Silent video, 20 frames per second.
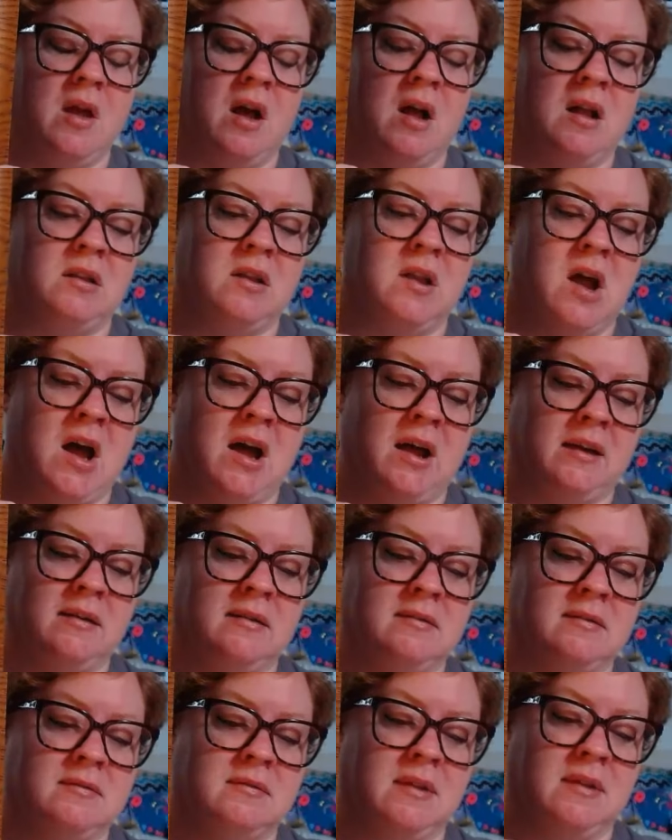a lot
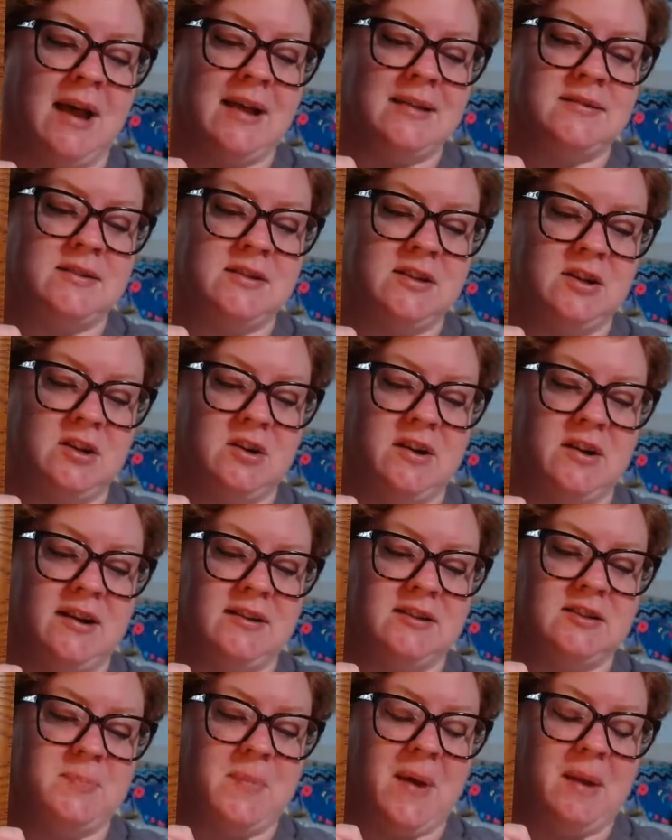last year, and
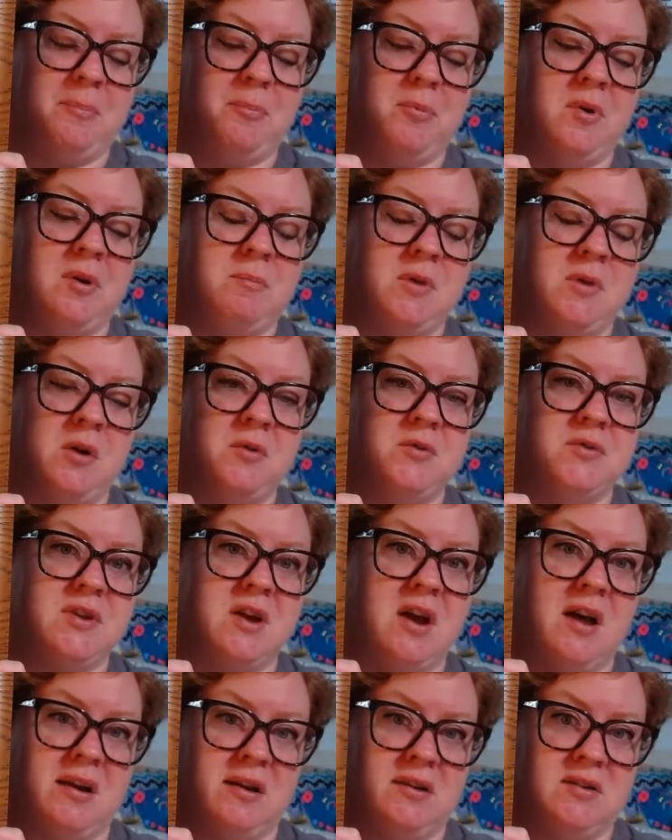it's by Primrose
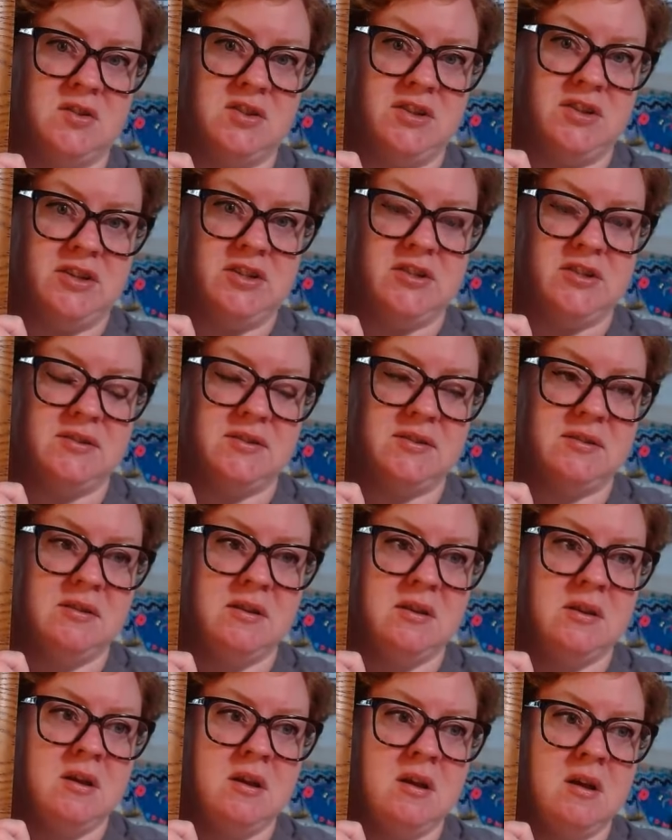Cottage Stitches.
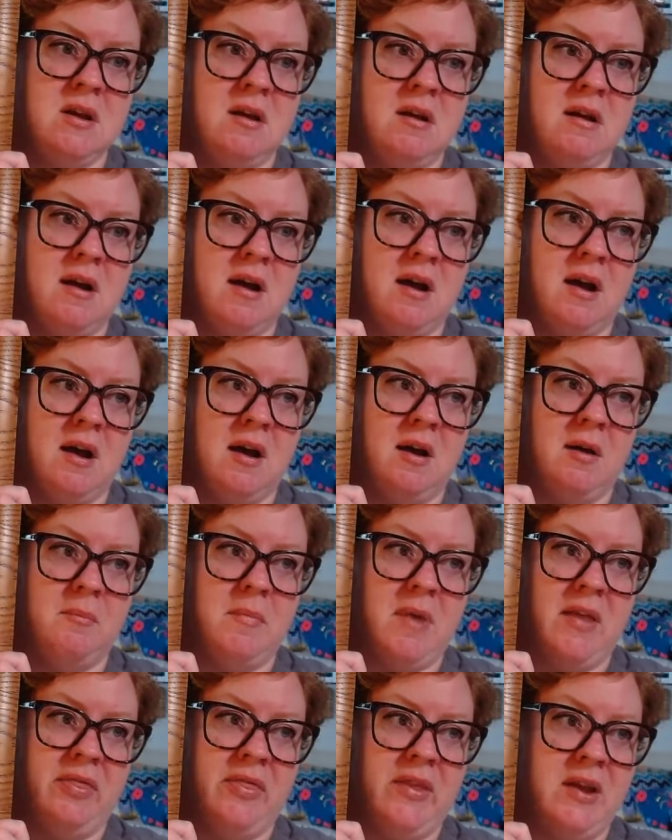
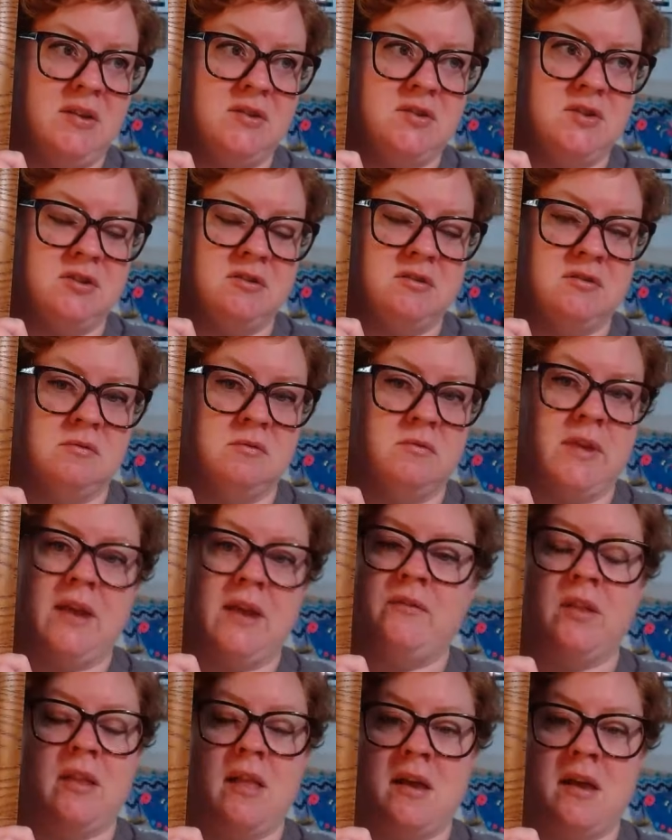And they
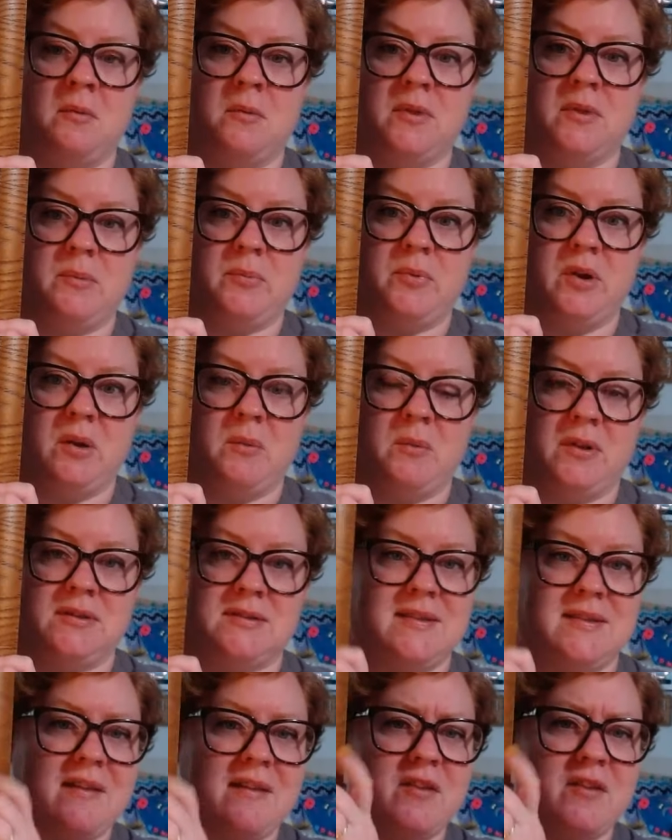have a lot of really pretty ones,
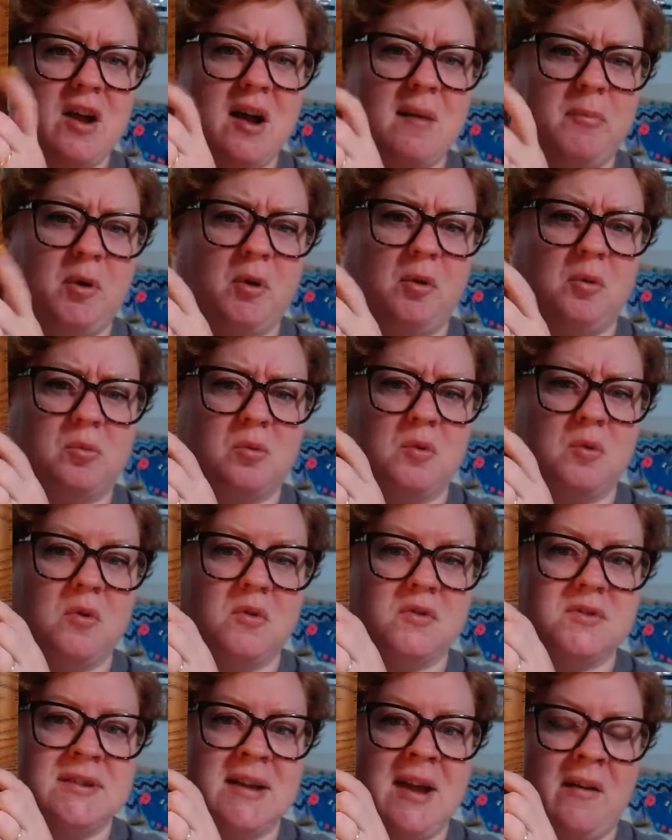and they have a couple
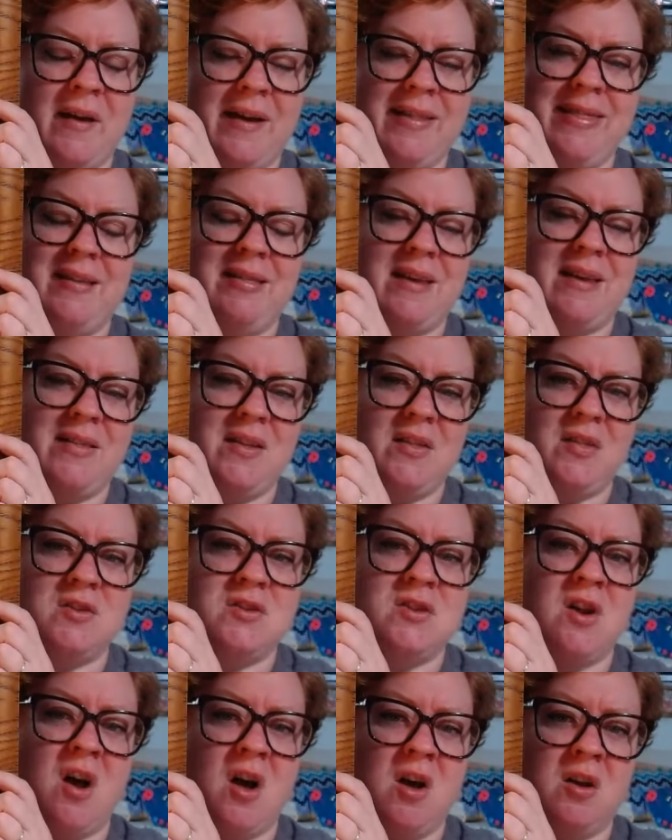rules now. I think there's
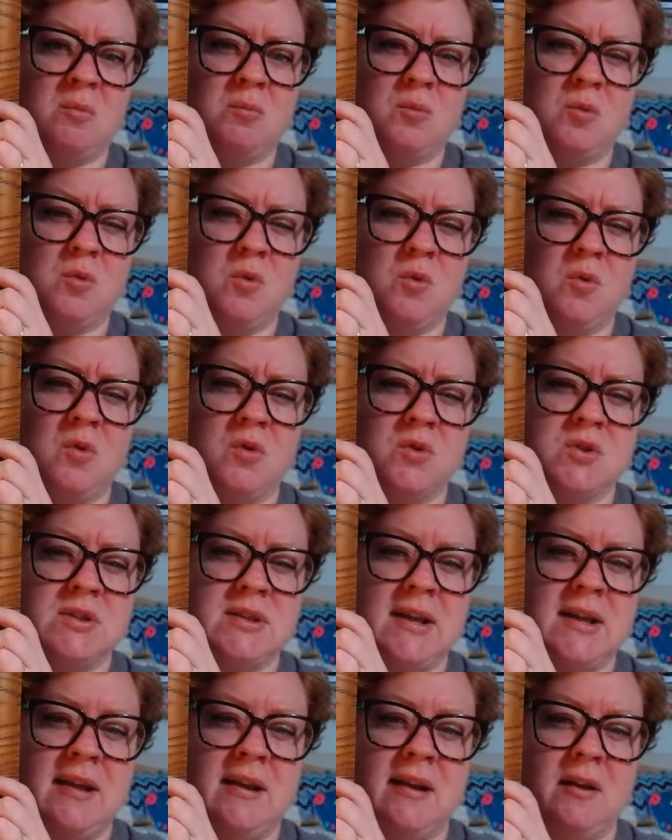an autumn rules
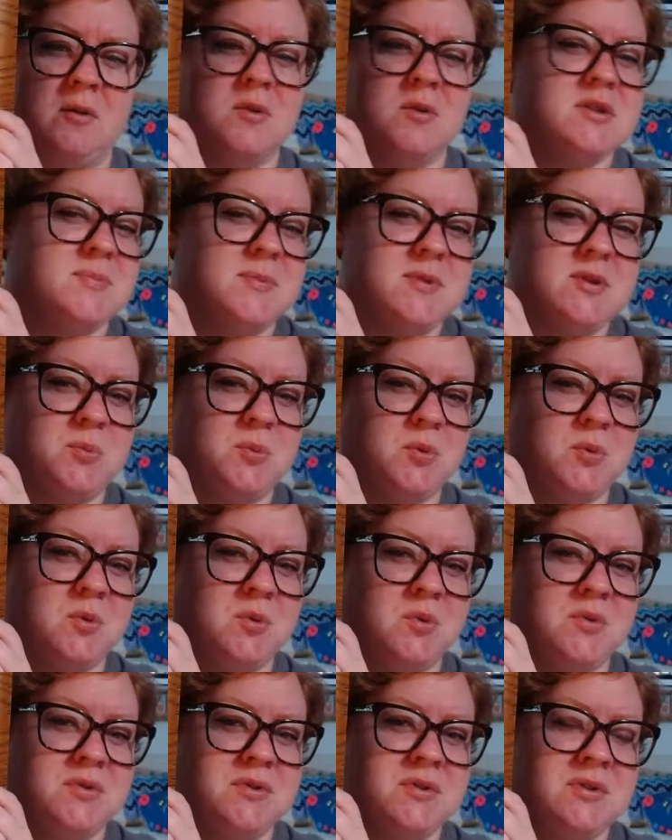and a Christmas
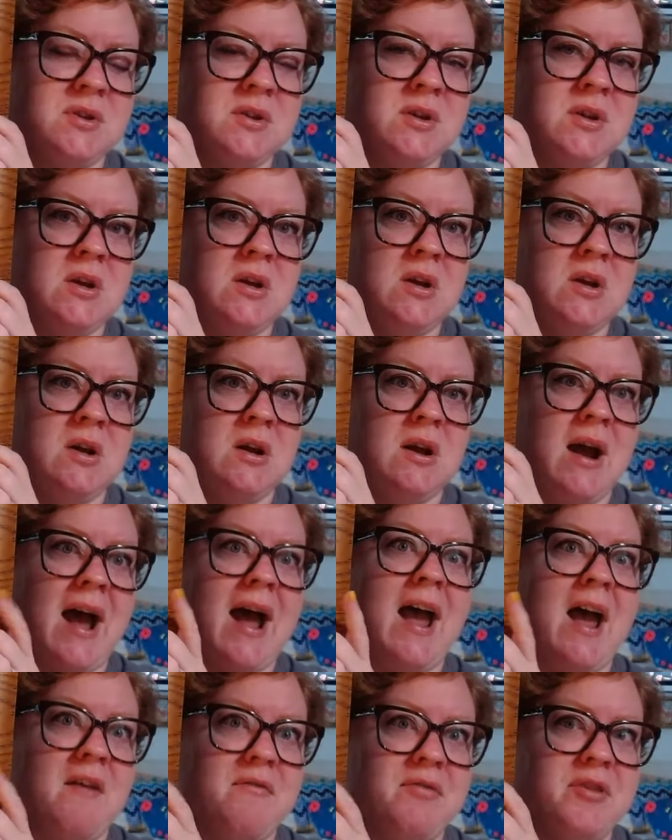rules. I
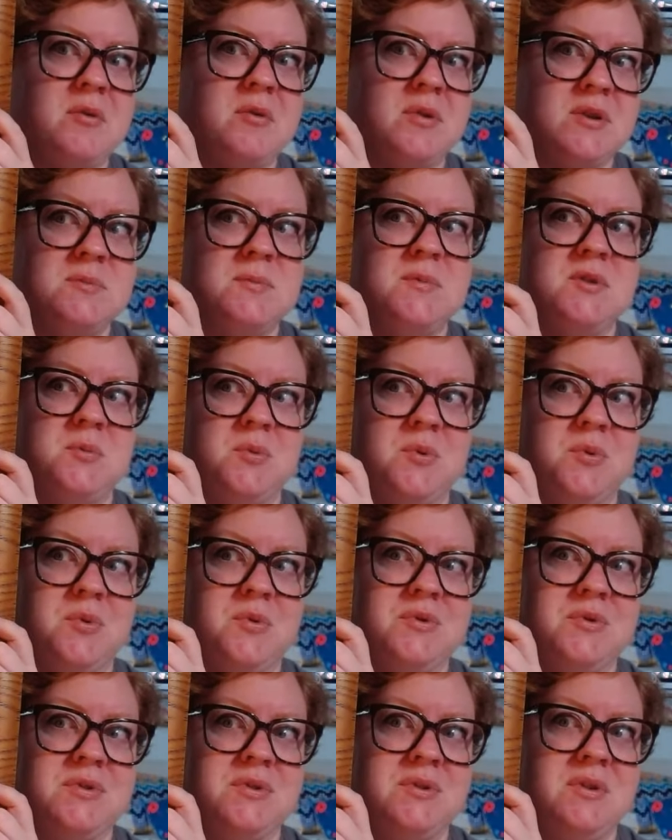have the Christmas
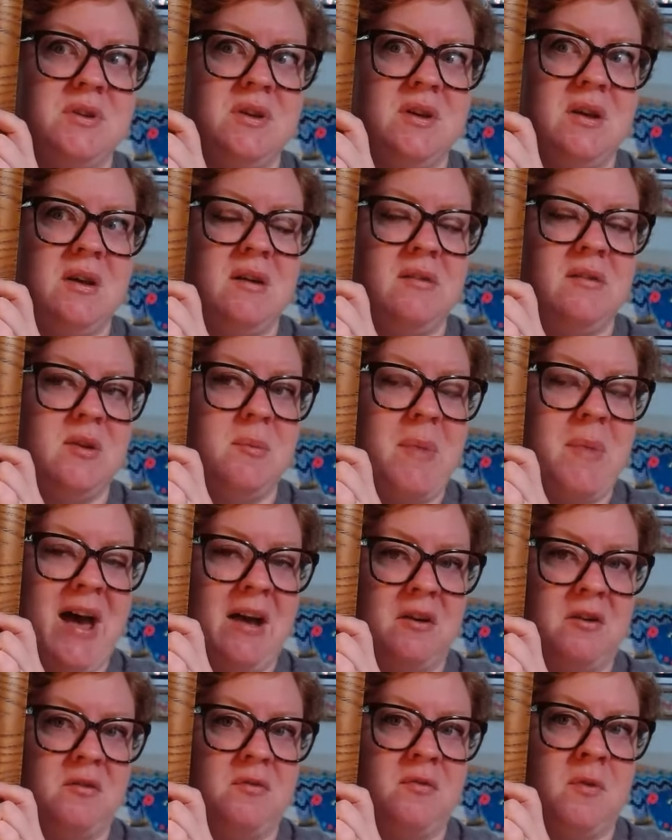rules, the
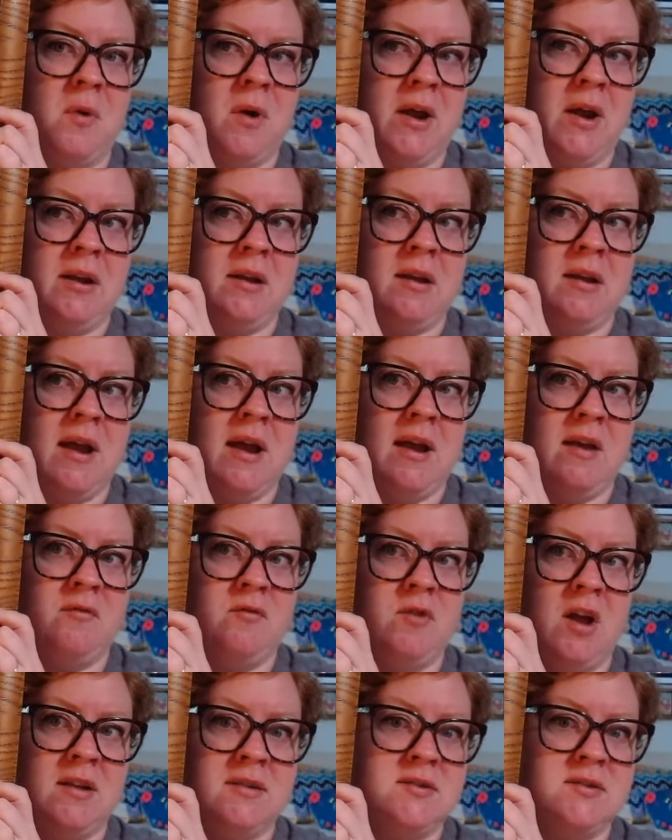pattern for it. I have
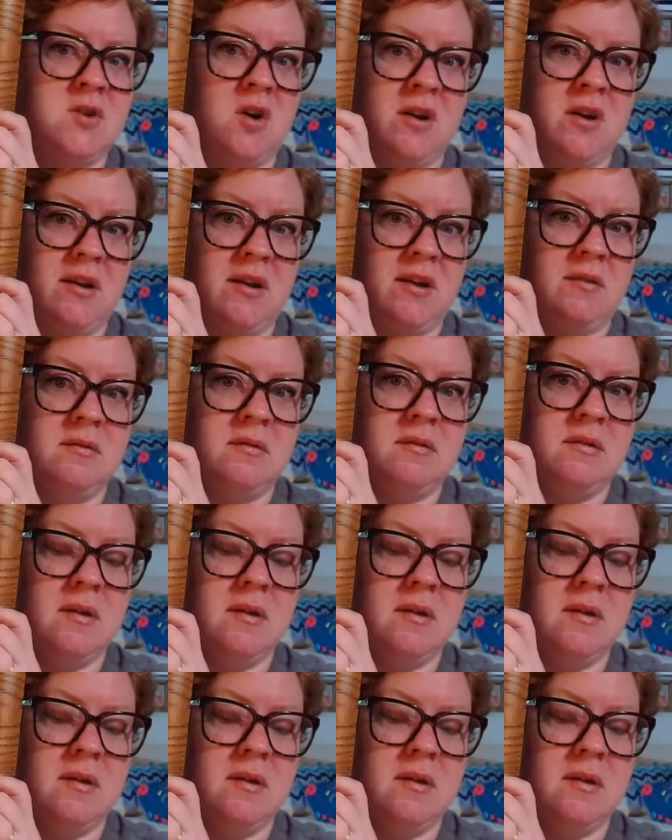not started it,